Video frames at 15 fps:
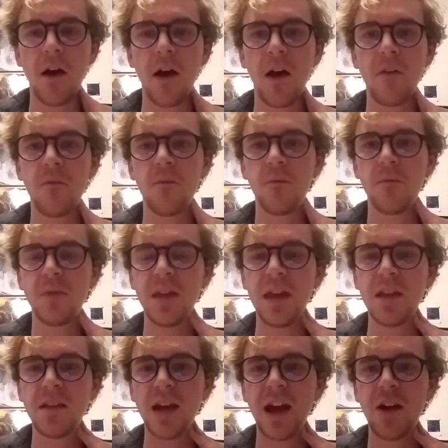of the
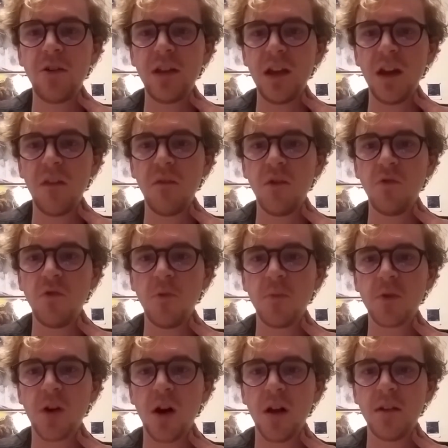entirety of YouTube's
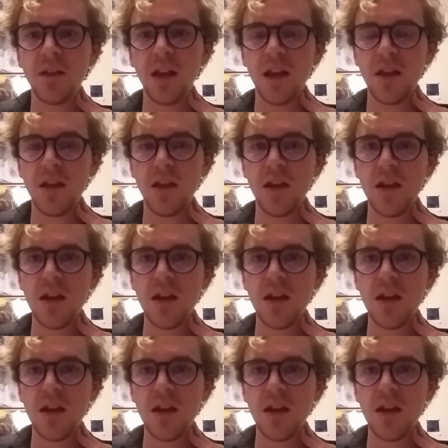content